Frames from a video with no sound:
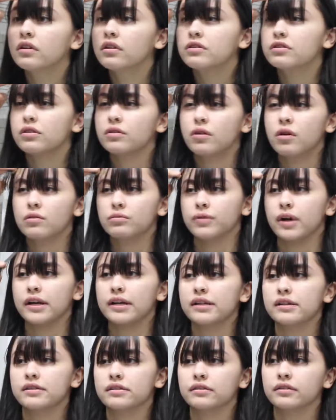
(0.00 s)
So
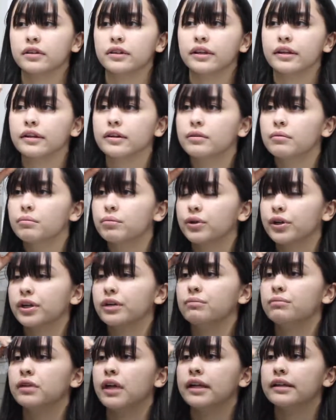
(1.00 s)
already it's looking pretty
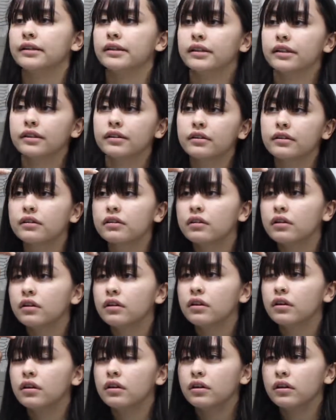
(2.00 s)
blended,
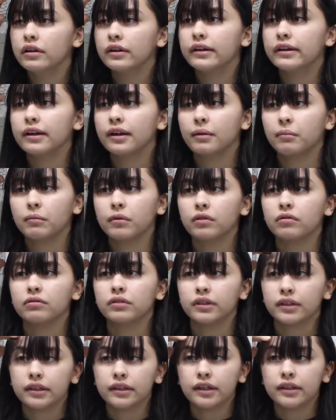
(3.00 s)
and I'm
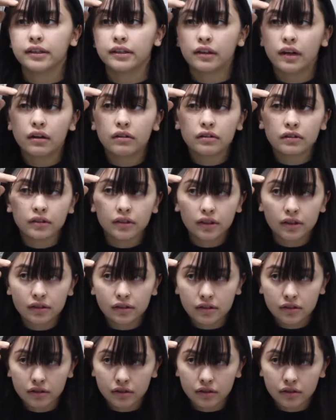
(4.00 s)
really liking how it looks.